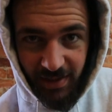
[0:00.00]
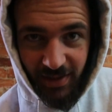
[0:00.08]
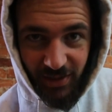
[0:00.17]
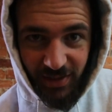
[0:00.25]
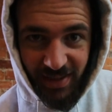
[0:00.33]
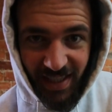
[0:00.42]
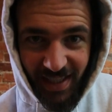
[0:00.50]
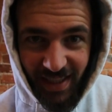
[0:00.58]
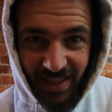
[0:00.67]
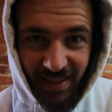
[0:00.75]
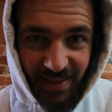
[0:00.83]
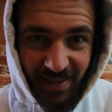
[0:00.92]
There's
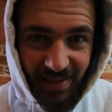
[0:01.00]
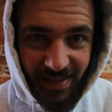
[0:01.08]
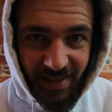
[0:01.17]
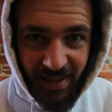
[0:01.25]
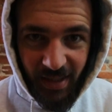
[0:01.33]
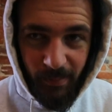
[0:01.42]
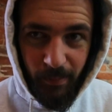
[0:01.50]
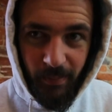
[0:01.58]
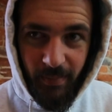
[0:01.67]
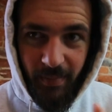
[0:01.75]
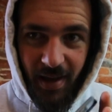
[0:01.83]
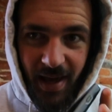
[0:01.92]
like
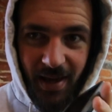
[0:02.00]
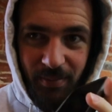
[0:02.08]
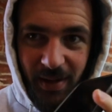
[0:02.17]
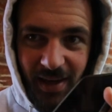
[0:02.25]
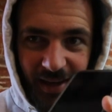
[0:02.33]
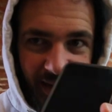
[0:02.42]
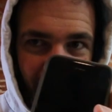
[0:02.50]
maybe a